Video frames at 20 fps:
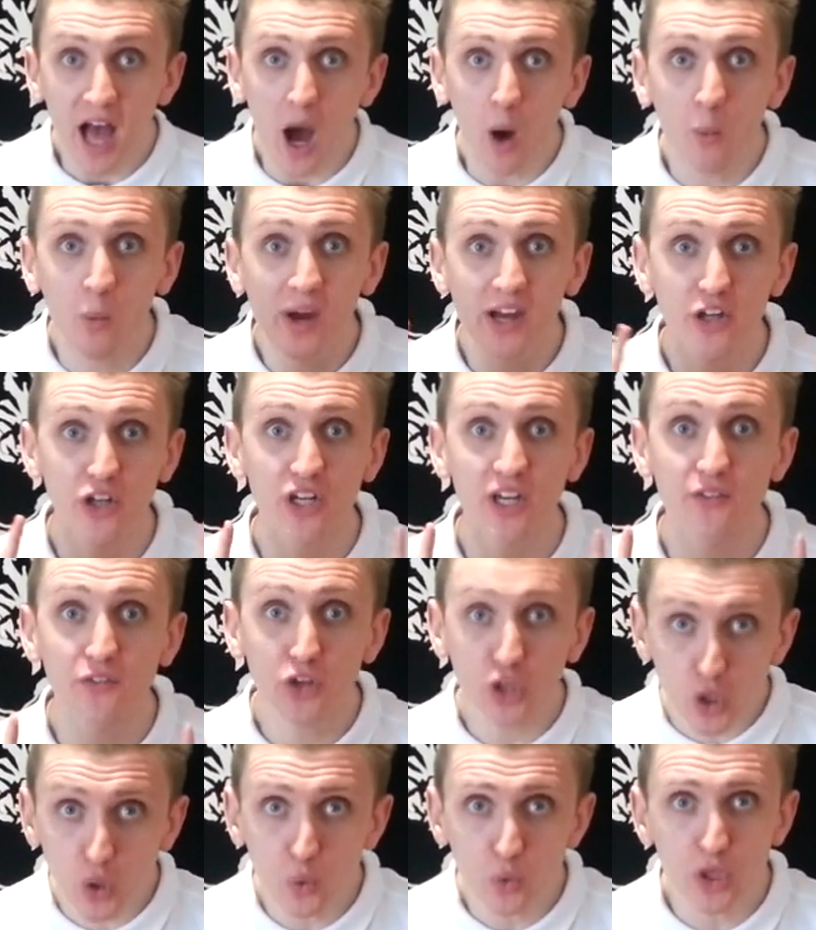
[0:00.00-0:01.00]
and we're going to give
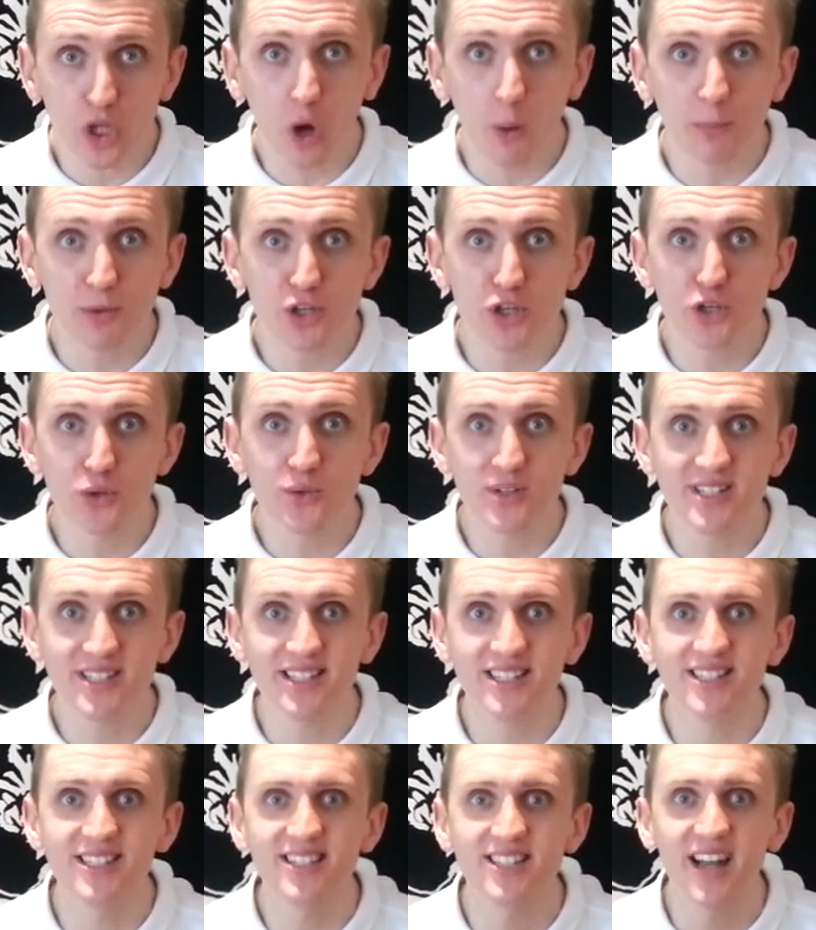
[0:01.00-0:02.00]
you the
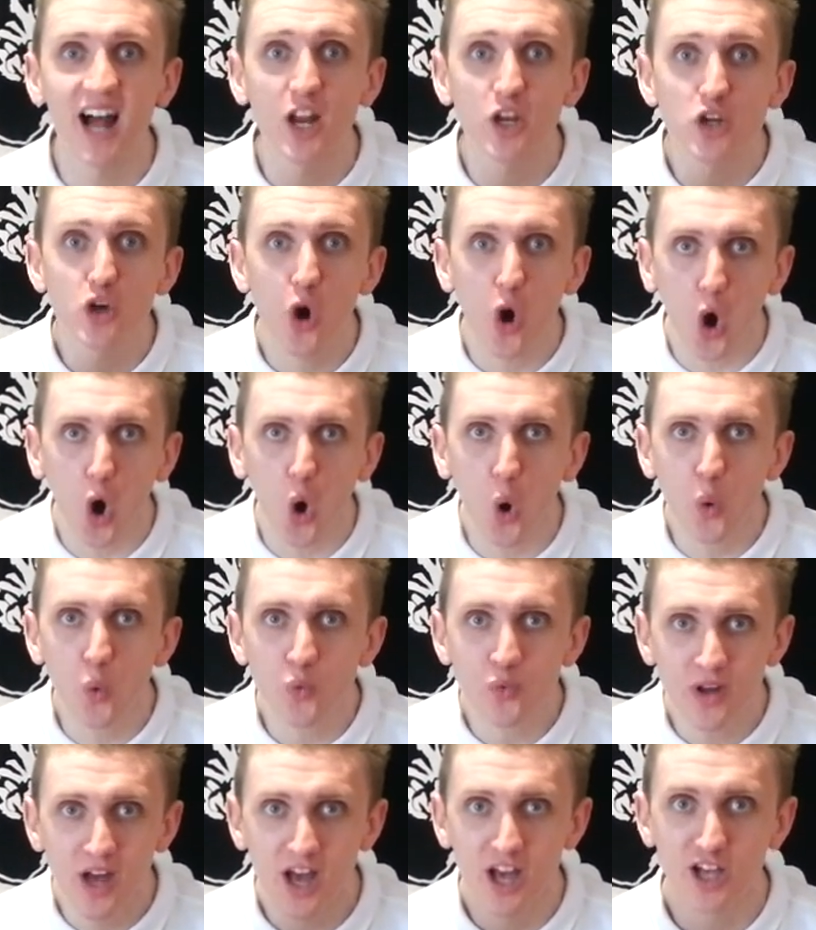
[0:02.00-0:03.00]
opportunity to design your
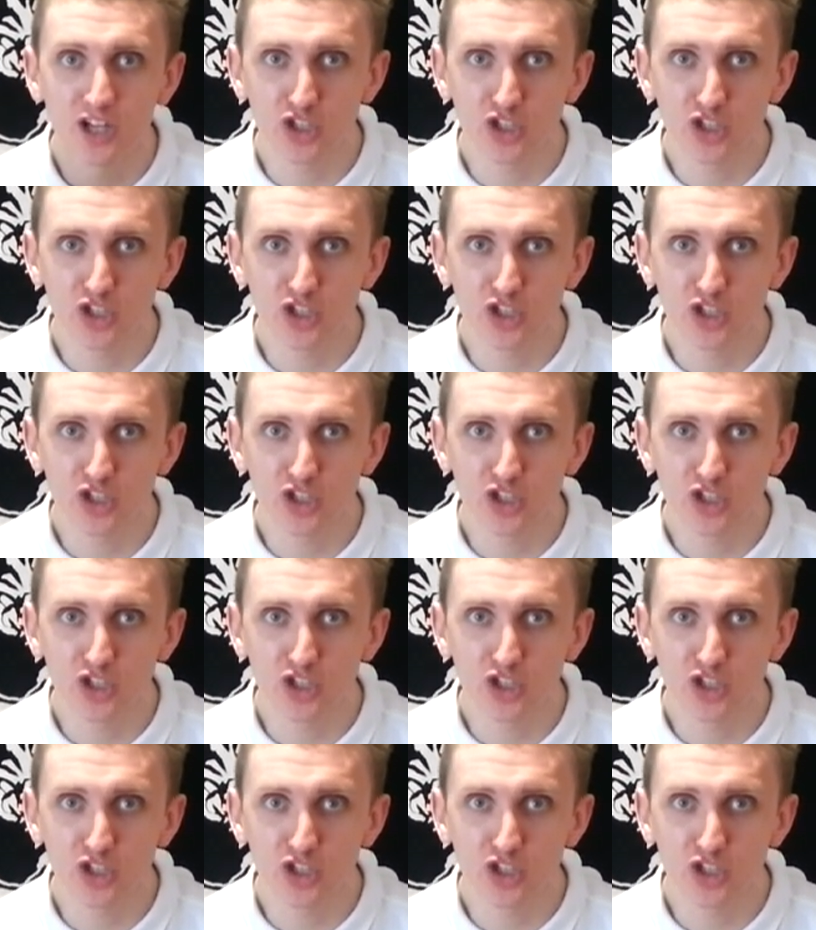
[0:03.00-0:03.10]
own